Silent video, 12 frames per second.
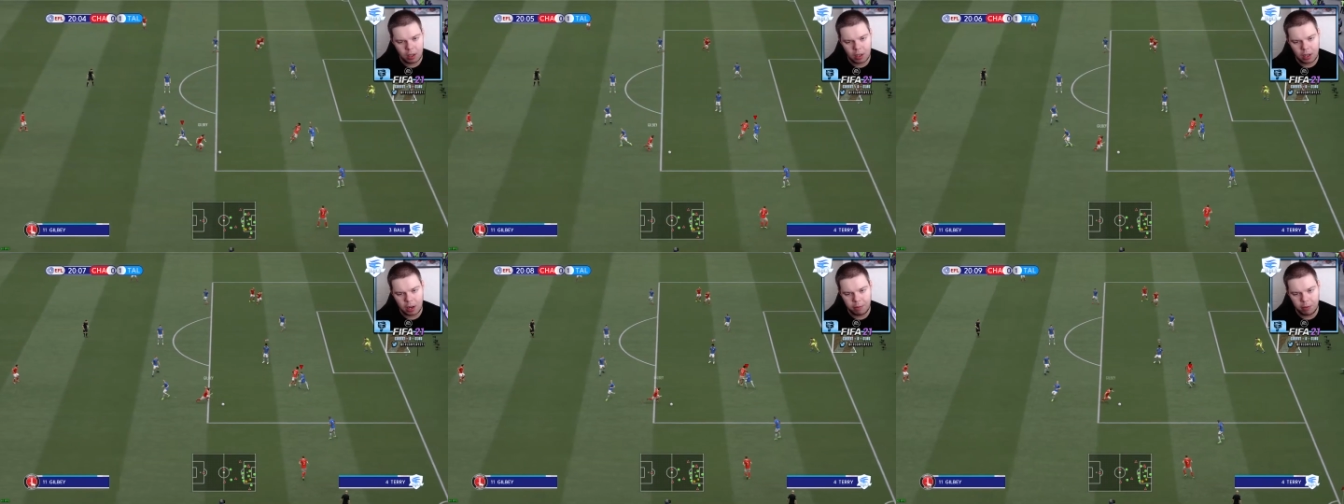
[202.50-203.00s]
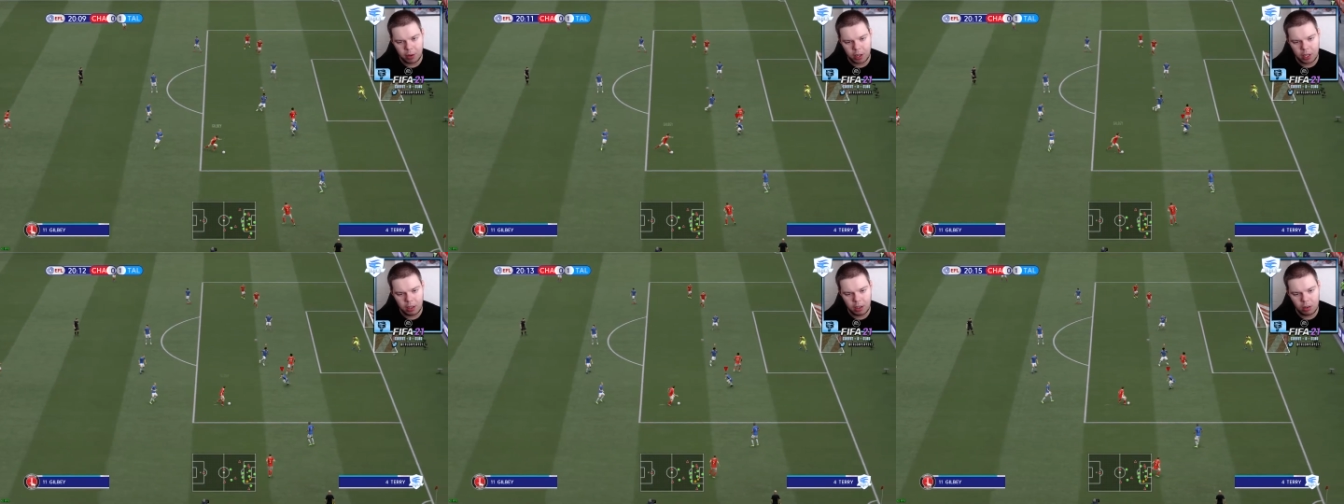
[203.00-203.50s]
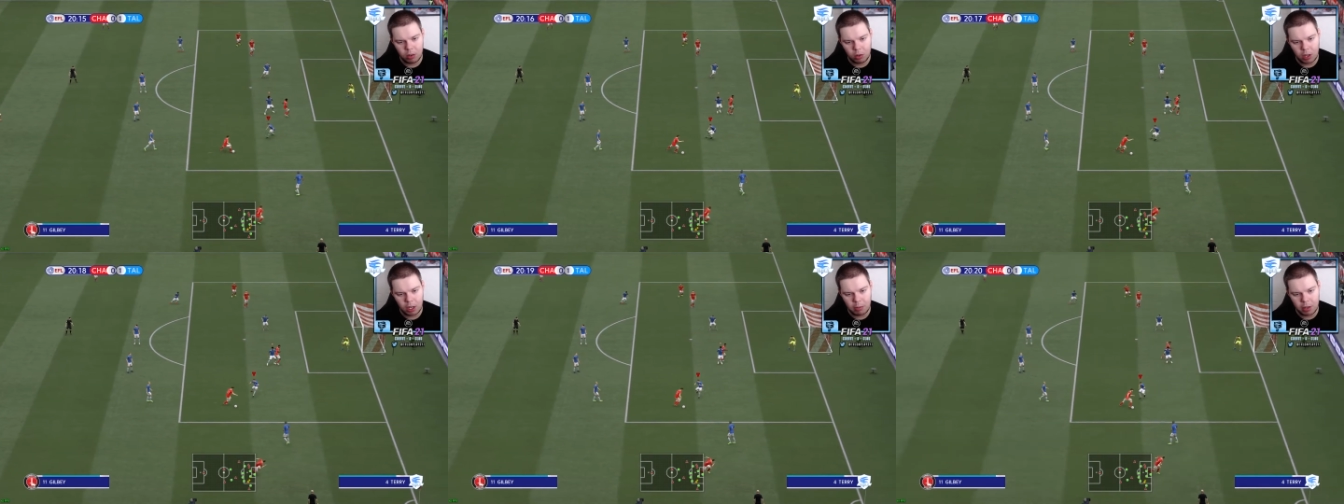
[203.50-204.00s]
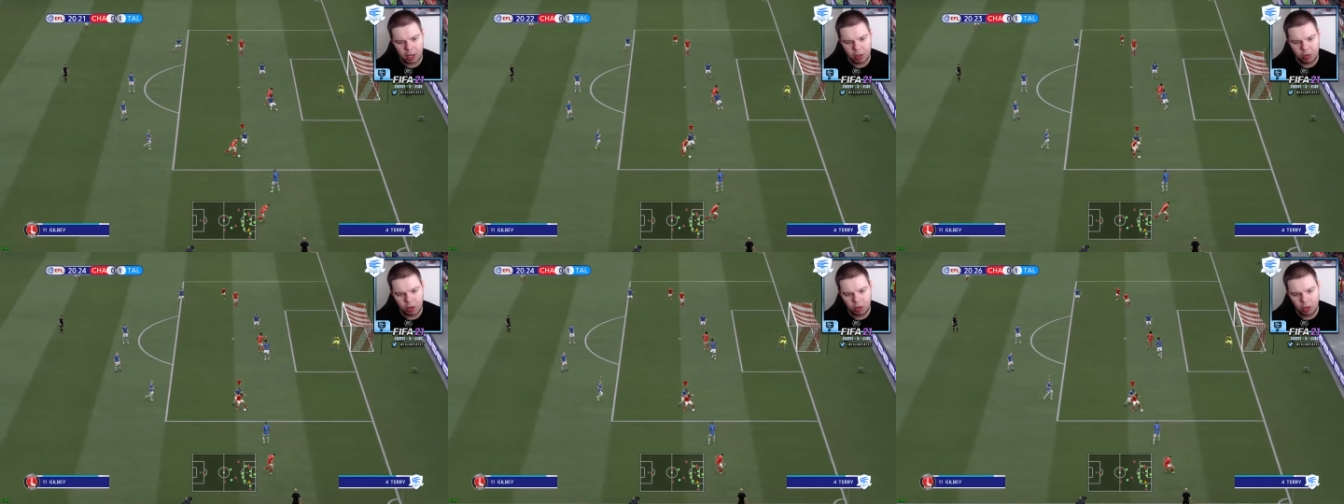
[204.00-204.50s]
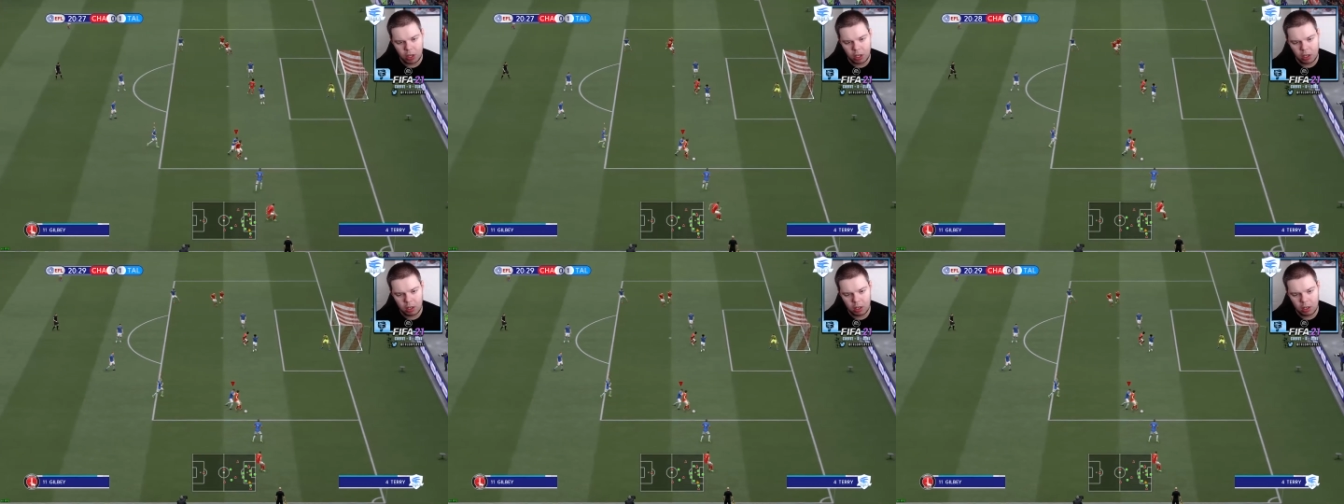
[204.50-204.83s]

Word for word: Get a foot in. Don't let him dance round you.